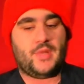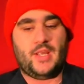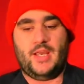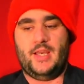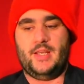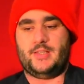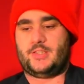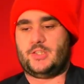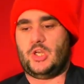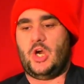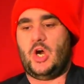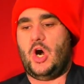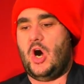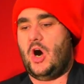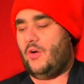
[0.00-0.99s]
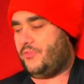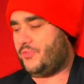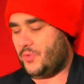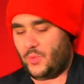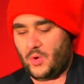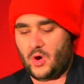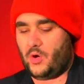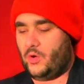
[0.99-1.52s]
it's off the
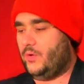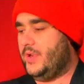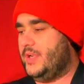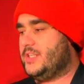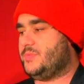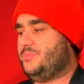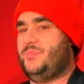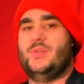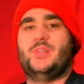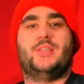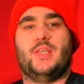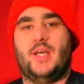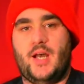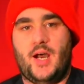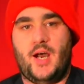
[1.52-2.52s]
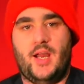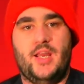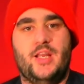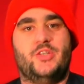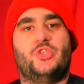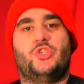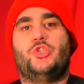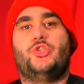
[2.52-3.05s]
wall, it's bizarre,
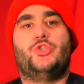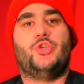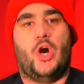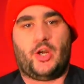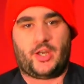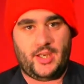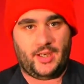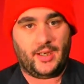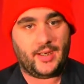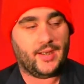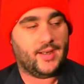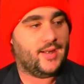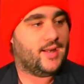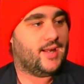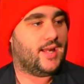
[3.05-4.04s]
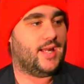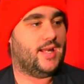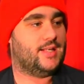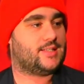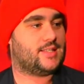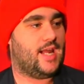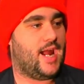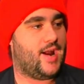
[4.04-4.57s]
it's shocking.
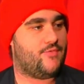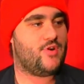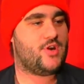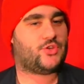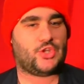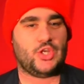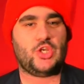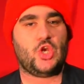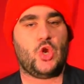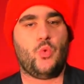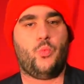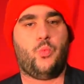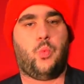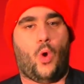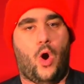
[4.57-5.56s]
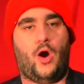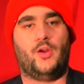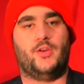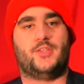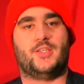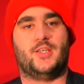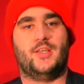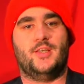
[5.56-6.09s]
It's everything you
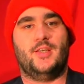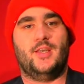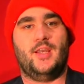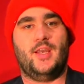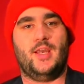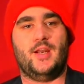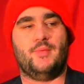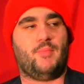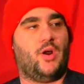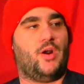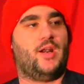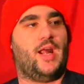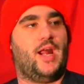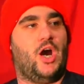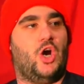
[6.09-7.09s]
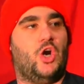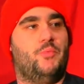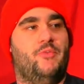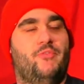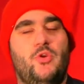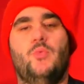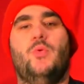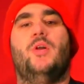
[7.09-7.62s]
want in a modern day horror
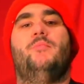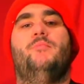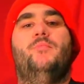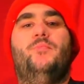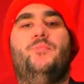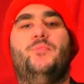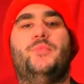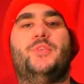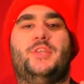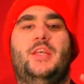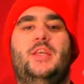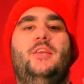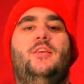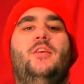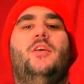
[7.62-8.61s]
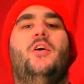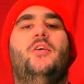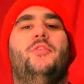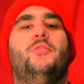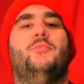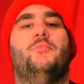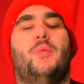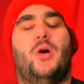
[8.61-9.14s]
movie. You got
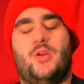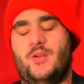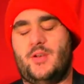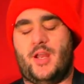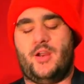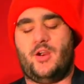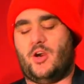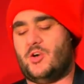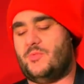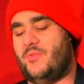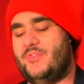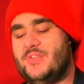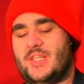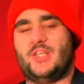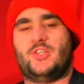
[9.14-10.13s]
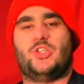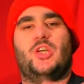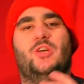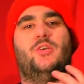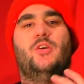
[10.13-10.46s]
the modern day horror movies.